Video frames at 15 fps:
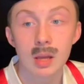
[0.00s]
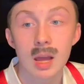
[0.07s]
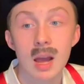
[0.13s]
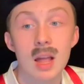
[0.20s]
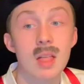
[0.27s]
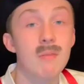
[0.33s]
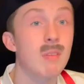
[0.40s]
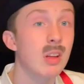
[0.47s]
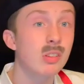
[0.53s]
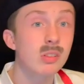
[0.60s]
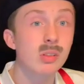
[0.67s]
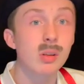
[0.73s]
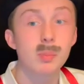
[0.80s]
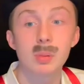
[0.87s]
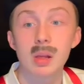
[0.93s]
and
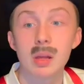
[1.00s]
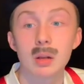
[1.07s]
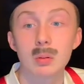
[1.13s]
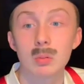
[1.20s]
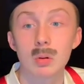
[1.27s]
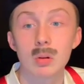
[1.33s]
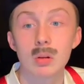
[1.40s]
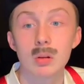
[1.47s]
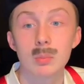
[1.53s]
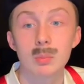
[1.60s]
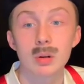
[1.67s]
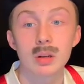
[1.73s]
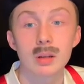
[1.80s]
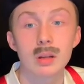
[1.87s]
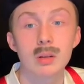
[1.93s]
eventually played a role in
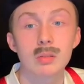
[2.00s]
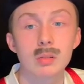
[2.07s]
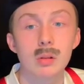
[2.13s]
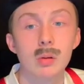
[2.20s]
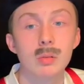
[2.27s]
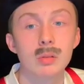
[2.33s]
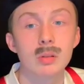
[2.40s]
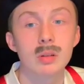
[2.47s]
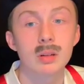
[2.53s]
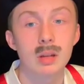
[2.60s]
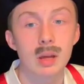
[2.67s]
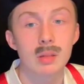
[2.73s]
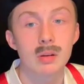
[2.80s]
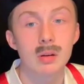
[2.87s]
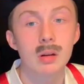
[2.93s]
bringing us closer
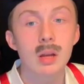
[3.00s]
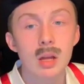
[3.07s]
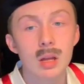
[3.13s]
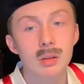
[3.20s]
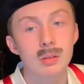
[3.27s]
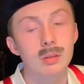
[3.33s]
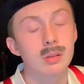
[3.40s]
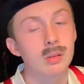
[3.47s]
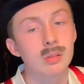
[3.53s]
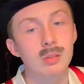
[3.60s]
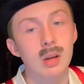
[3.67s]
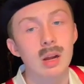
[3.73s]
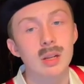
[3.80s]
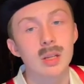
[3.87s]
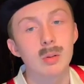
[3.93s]
together to
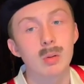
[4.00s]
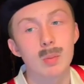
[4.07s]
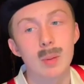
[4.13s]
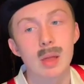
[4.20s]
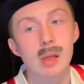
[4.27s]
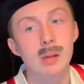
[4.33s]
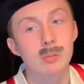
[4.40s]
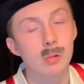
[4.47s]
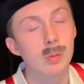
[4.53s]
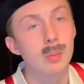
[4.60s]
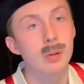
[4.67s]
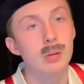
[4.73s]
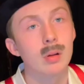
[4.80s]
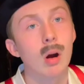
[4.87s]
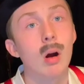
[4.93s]
society where men and
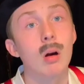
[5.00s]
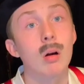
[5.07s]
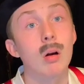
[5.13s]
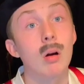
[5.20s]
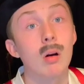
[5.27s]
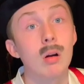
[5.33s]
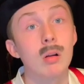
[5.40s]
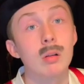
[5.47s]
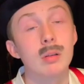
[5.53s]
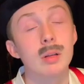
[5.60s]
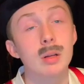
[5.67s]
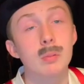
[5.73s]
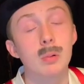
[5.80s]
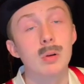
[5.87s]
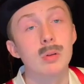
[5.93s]
women are all
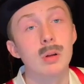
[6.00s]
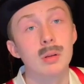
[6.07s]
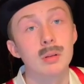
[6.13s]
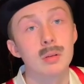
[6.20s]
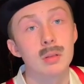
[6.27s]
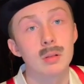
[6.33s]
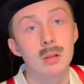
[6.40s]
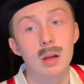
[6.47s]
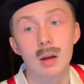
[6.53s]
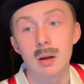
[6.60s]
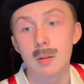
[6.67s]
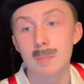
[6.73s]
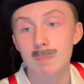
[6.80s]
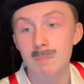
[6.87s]
equal under the law.